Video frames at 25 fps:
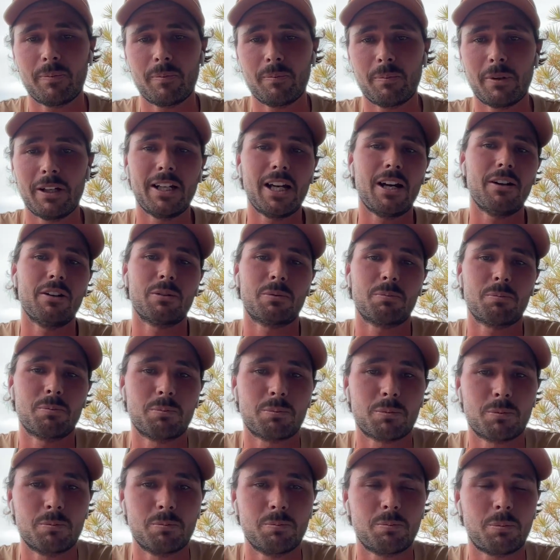being able to
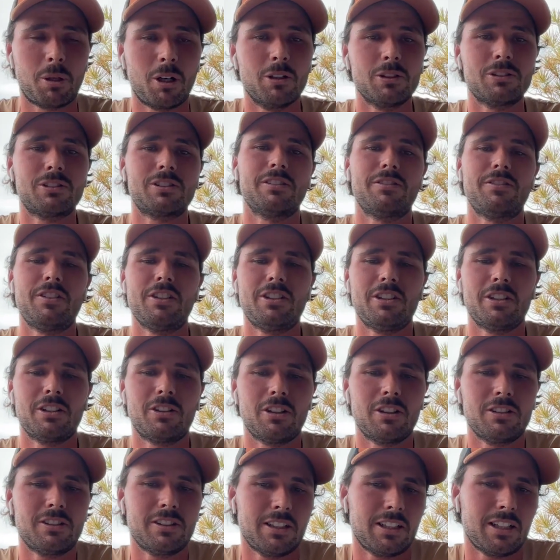post the fishing
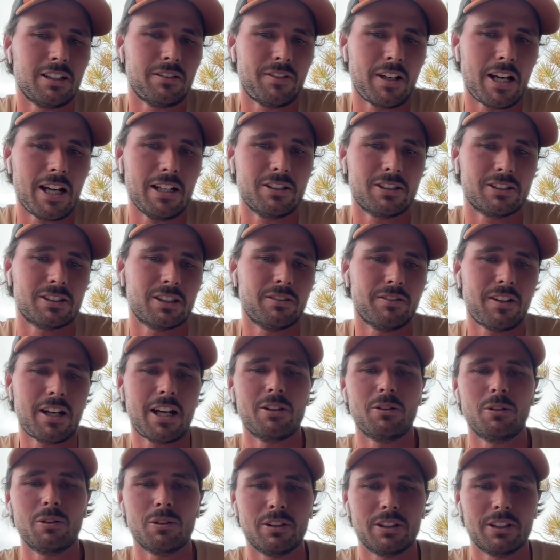content I've had because I've
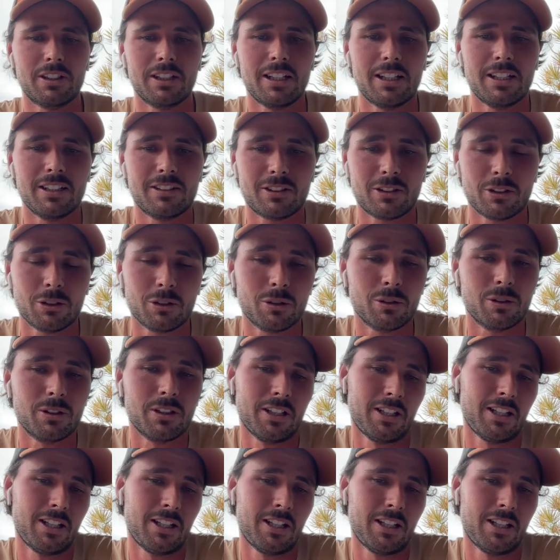had all the gear to